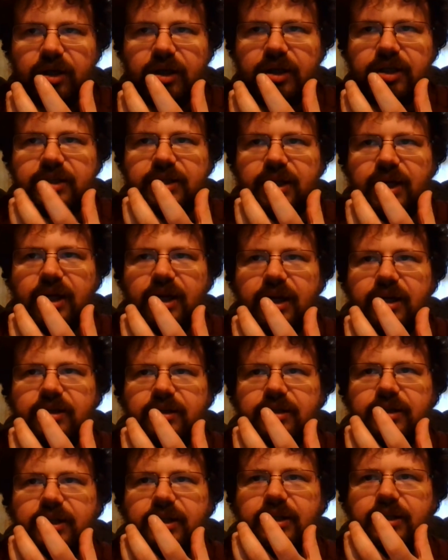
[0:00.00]
is that
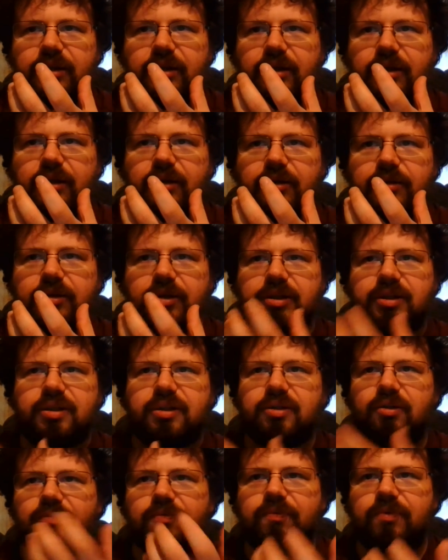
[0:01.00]
the uh, the
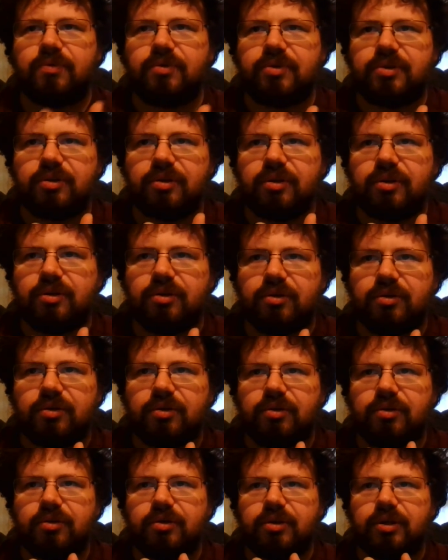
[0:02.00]
sulfurs or the
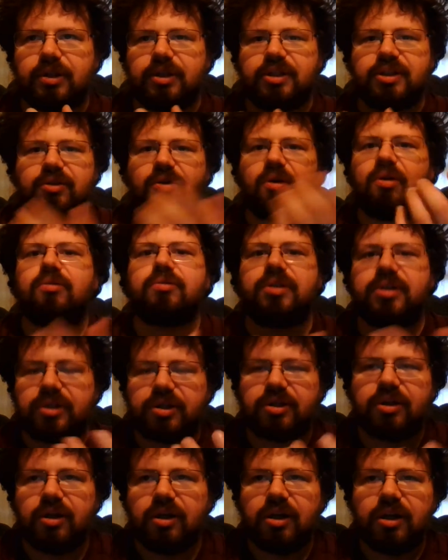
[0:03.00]
or, or the
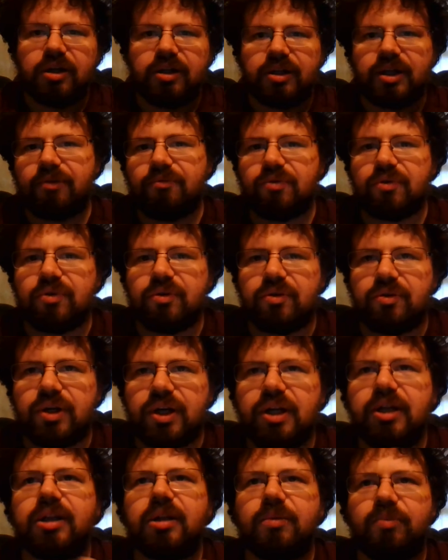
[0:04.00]
salts that were
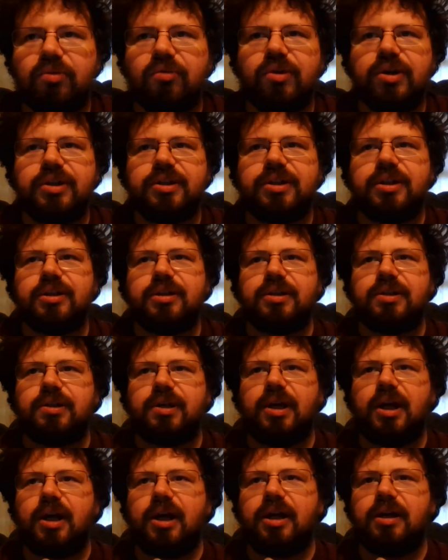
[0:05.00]
in the
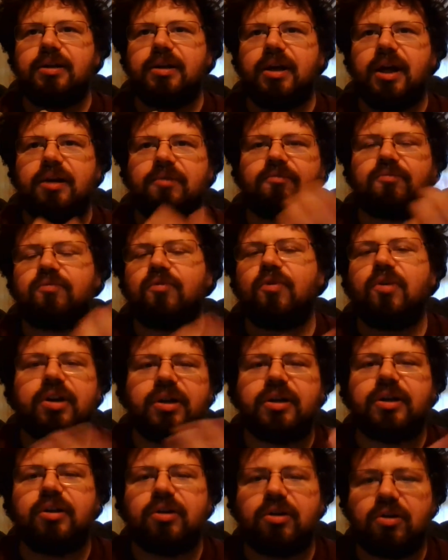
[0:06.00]
poisons had had
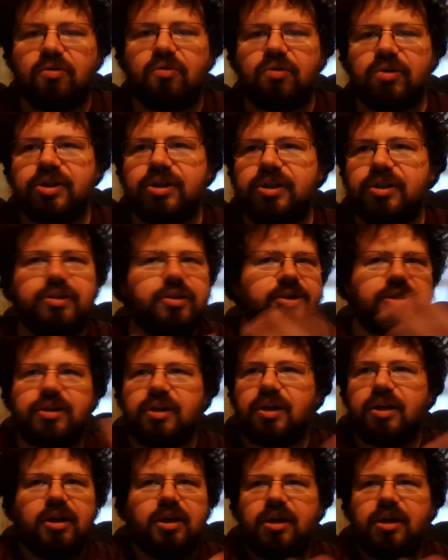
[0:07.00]
run their course and just